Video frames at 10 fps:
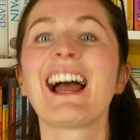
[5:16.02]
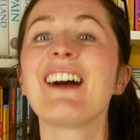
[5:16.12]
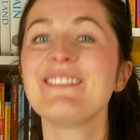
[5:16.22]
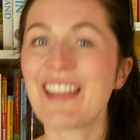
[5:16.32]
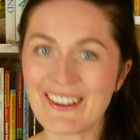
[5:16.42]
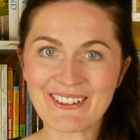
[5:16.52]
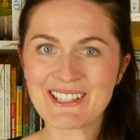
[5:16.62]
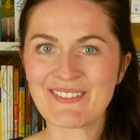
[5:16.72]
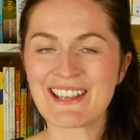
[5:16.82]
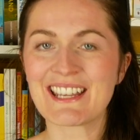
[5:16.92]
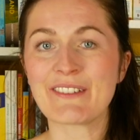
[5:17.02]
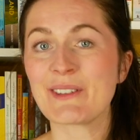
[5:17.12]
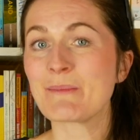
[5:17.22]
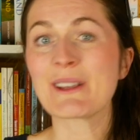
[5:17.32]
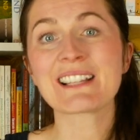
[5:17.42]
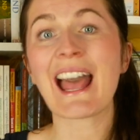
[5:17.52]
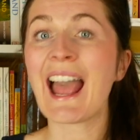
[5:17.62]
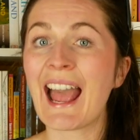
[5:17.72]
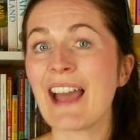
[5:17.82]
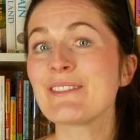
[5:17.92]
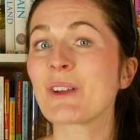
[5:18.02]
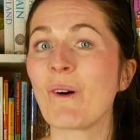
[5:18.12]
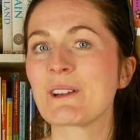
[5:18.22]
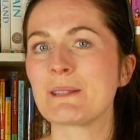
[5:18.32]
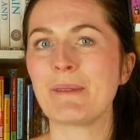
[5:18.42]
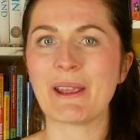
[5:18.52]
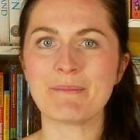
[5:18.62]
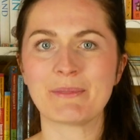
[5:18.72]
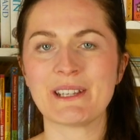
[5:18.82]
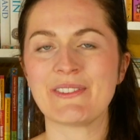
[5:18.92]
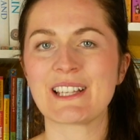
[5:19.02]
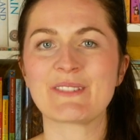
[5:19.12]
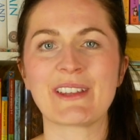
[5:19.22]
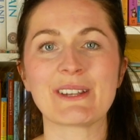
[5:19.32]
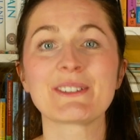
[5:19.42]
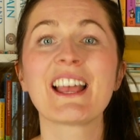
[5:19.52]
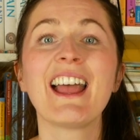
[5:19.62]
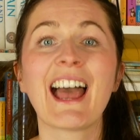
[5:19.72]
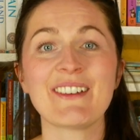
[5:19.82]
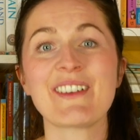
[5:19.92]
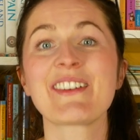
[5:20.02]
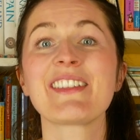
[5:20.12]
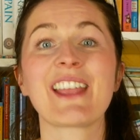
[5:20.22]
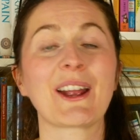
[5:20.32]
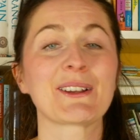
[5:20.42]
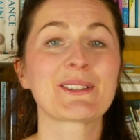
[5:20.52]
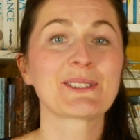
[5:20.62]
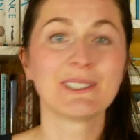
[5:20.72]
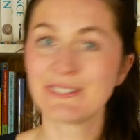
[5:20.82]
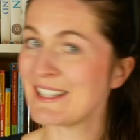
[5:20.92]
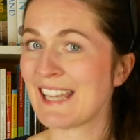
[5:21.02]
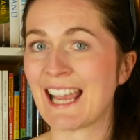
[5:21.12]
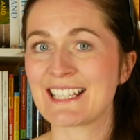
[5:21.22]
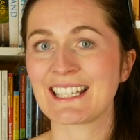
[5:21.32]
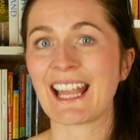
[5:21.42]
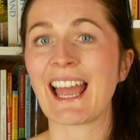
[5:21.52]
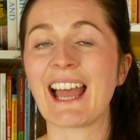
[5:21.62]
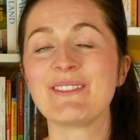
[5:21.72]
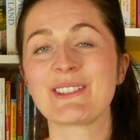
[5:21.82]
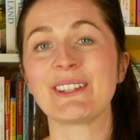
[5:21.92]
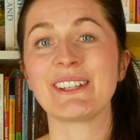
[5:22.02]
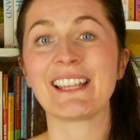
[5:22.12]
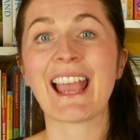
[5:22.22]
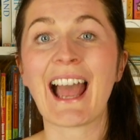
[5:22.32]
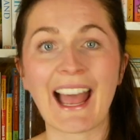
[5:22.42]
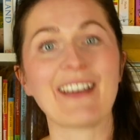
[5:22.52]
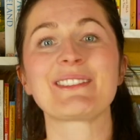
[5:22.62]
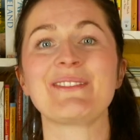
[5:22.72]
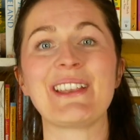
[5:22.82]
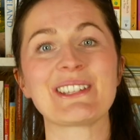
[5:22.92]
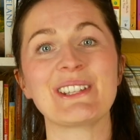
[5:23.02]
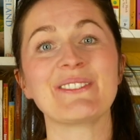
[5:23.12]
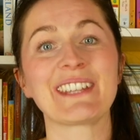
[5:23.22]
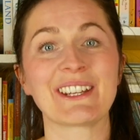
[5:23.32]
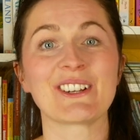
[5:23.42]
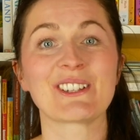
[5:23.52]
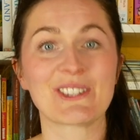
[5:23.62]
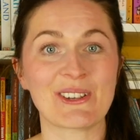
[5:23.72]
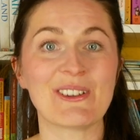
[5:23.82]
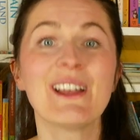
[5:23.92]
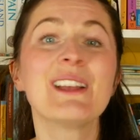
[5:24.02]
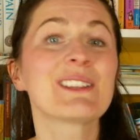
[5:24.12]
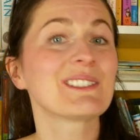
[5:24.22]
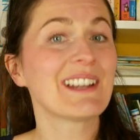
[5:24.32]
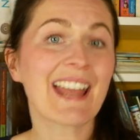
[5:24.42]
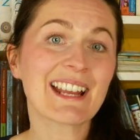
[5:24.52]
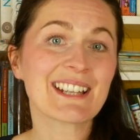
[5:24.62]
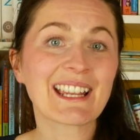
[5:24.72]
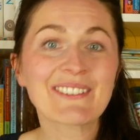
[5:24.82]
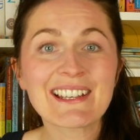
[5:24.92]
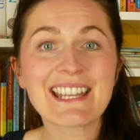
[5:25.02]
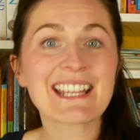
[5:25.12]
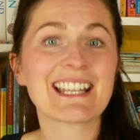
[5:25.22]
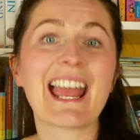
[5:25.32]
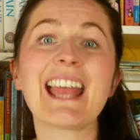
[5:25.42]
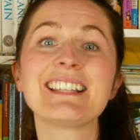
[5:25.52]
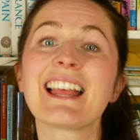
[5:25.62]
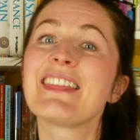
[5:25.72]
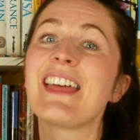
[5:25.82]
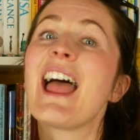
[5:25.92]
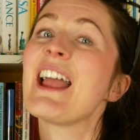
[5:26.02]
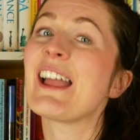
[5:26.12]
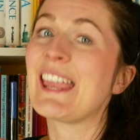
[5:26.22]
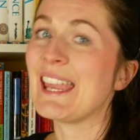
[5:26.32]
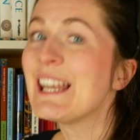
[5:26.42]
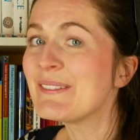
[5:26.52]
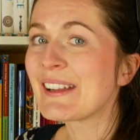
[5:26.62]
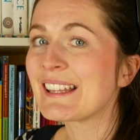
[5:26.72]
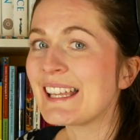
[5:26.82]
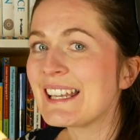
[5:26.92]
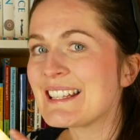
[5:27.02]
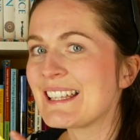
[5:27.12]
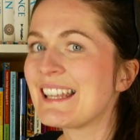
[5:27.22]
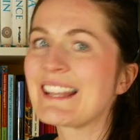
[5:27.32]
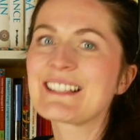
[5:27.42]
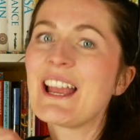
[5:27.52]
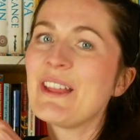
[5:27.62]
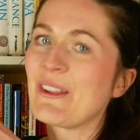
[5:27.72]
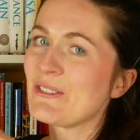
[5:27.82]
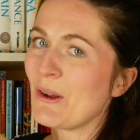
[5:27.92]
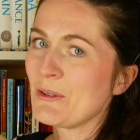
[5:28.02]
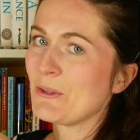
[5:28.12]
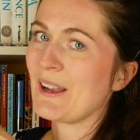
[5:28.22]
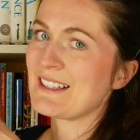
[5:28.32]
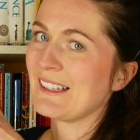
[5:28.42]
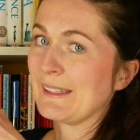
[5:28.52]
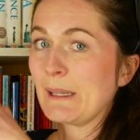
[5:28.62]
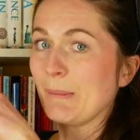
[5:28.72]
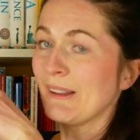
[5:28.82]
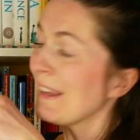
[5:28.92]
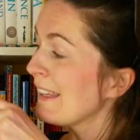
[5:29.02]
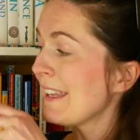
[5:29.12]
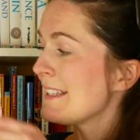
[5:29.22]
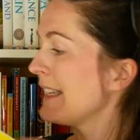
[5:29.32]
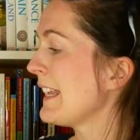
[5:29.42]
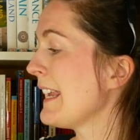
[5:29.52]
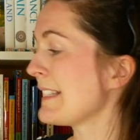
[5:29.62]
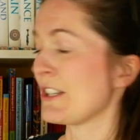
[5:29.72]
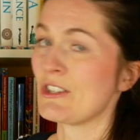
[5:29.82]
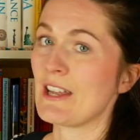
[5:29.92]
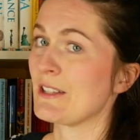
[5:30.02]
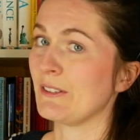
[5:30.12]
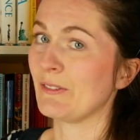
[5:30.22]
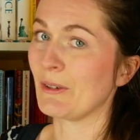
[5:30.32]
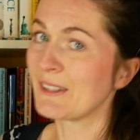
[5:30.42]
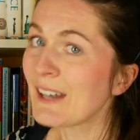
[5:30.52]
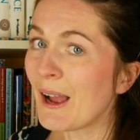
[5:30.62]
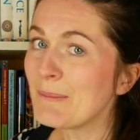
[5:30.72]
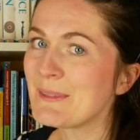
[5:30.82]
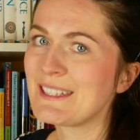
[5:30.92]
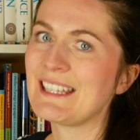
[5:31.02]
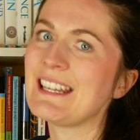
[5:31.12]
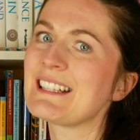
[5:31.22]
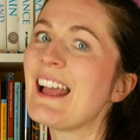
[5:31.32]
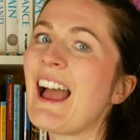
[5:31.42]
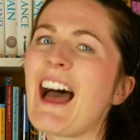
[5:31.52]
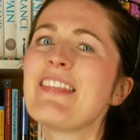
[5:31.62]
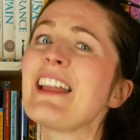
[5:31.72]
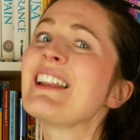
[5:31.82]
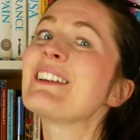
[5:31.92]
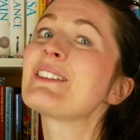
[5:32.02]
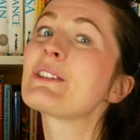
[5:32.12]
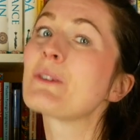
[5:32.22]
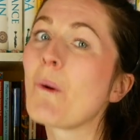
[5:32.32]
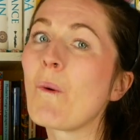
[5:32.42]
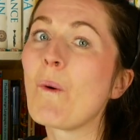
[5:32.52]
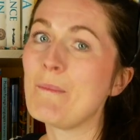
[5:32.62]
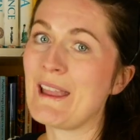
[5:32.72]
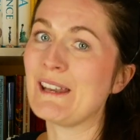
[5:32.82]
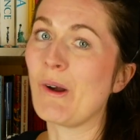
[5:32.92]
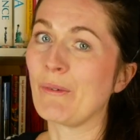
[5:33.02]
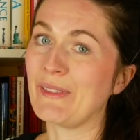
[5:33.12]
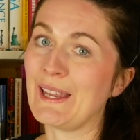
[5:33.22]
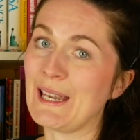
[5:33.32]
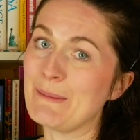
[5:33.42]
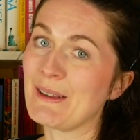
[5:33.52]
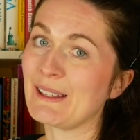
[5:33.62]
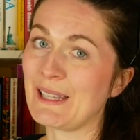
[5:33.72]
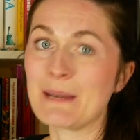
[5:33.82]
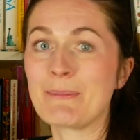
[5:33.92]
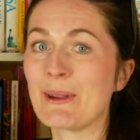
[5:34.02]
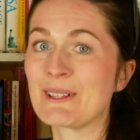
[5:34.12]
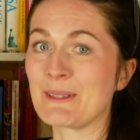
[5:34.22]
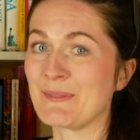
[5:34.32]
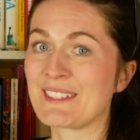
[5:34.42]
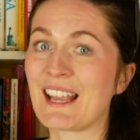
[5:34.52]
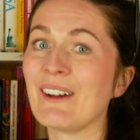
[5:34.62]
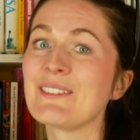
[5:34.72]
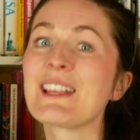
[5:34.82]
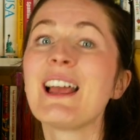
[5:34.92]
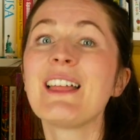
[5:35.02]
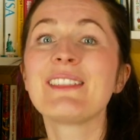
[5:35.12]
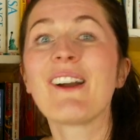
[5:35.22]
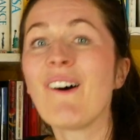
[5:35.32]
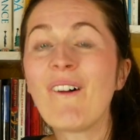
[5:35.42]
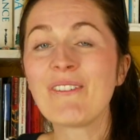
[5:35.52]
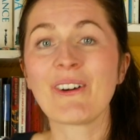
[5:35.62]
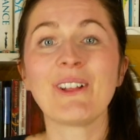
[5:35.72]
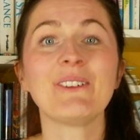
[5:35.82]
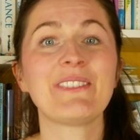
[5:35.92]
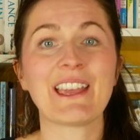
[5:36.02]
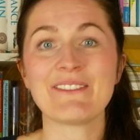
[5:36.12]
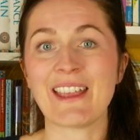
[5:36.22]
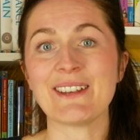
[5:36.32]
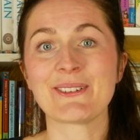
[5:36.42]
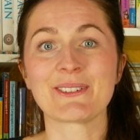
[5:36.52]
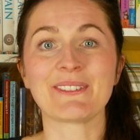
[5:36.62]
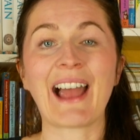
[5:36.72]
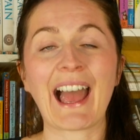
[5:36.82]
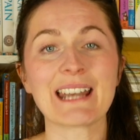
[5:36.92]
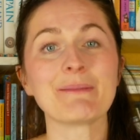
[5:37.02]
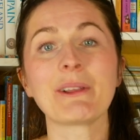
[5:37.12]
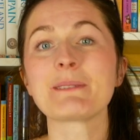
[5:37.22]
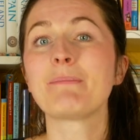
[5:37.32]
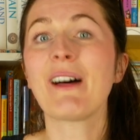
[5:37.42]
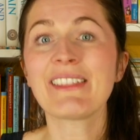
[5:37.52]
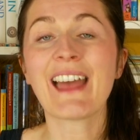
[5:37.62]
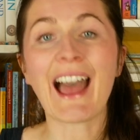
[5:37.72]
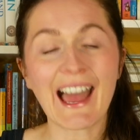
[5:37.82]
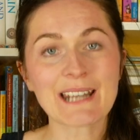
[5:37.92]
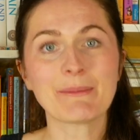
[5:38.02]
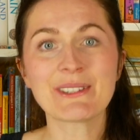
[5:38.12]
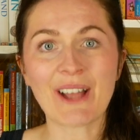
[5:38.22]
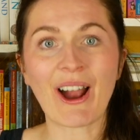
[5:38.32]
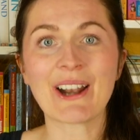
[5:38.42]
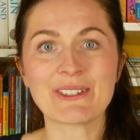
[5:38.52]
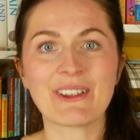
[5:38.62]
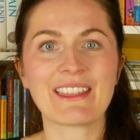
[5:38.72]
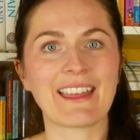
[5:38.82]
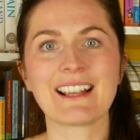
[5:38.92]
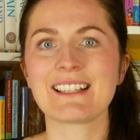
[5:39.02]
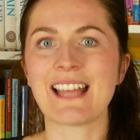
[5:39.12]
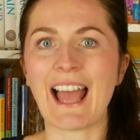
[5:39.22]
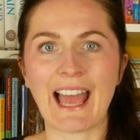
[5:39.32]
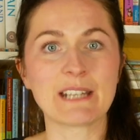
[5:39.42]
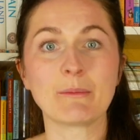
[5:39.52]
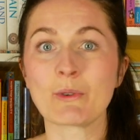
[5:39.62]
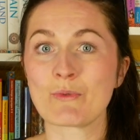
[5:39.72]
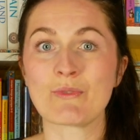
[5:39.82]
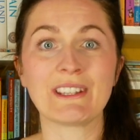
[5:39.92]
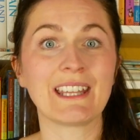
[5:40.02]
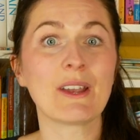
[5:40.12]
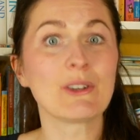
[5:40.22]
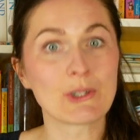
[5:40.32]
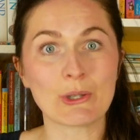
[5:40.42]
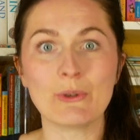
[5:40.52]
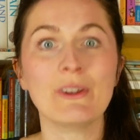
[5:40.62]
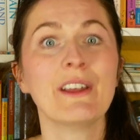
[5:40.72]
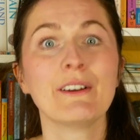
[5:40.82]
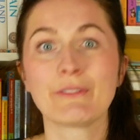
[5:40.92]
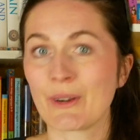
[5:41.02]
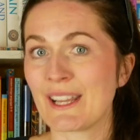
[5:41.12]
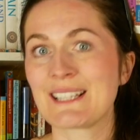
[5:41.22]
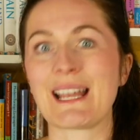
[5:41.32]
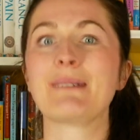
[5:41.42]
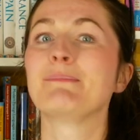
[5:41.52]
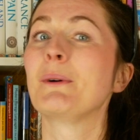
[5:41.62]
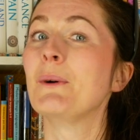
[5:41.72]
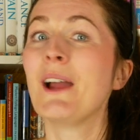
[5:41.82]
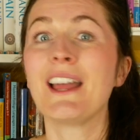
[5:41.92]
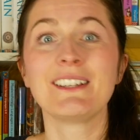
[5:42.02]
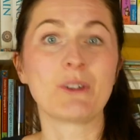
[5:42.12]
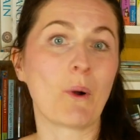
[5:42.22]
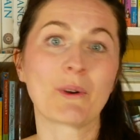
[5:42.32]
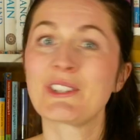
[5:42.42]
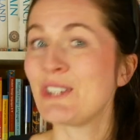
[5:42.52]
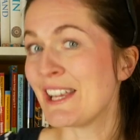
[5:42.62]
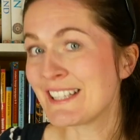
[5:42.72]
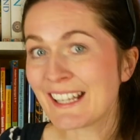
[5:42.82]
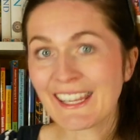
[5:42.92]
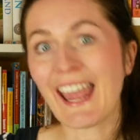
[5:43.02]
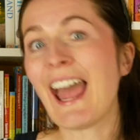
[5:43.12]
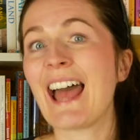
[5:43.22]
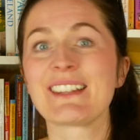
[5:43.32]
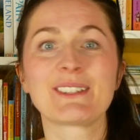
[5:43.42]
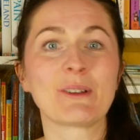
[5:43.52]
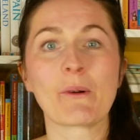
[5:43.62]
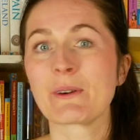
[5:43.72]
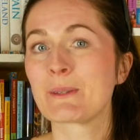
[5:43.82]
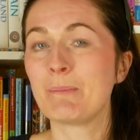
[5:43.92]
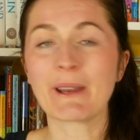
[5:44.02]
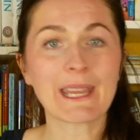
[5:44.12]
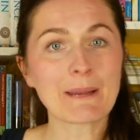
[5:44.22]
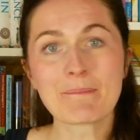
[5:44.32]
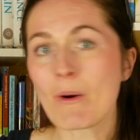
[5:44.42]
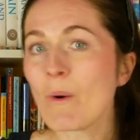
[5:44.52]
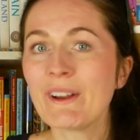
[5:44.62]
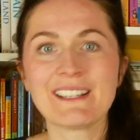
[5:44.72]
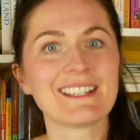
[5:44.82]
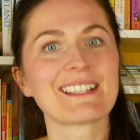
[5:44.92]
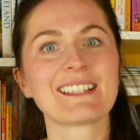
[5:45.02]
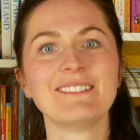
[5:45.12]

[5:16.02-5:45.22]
I'm now going to mention a few books that I have talked about in previous videos, however they are so fantastic I absolutely have to mention them here too. So my next recommendation is the Hairy MacLary series. There's also a Slinky Malinky series, a Schnitzel von Crumb series, and then so many of the Hairy MacLary books themselves. They all follow the adventures of animals, but the animals are doing things that animals really do. For example, dogs chasing cats, dogs burying bones.